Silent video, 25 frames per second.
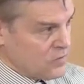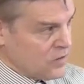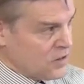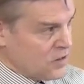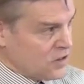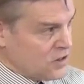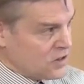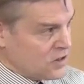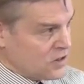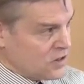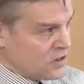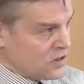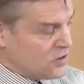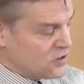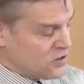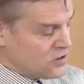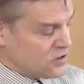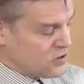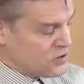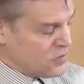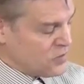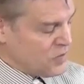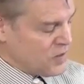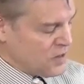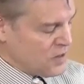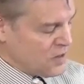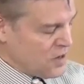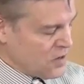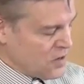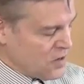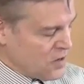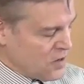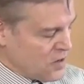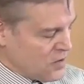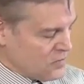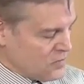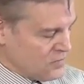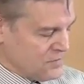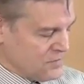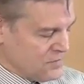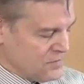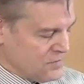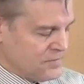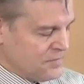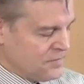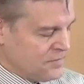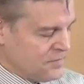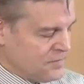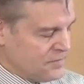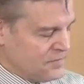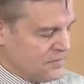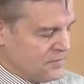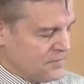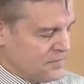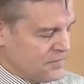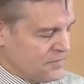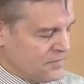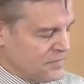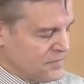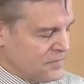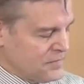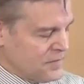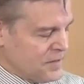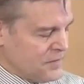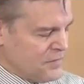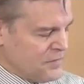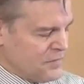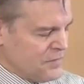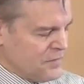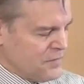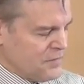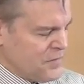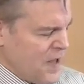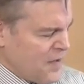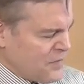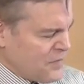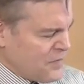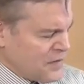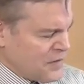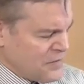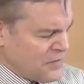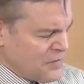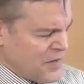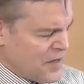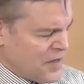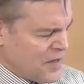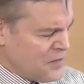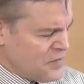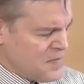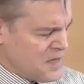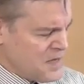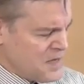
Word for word: religious cultures, we know that having faith